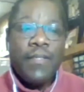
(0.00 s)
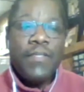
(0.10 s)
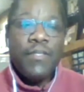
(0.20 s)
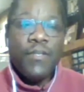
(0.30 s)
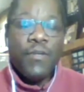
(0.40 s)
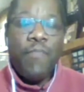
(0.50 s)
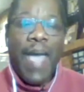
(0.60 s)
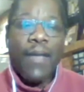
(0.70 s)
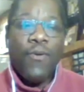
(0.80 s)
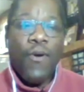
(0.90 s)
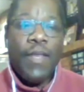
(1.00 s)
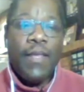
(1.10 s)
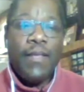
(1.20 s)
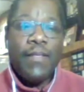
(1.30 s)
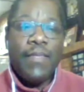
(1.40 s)
to look back on it
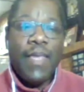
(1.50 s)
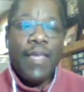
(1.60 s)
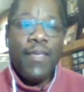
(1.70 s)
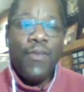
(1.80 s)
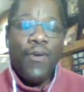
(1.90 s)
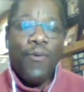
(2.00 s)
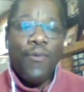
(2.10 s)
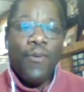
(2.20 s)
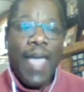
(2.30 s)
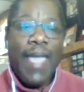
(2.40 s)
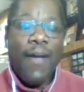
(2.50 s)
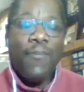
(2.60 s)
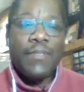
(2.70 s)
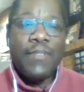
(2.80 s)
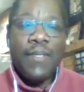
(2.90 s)
and think, hey, I was,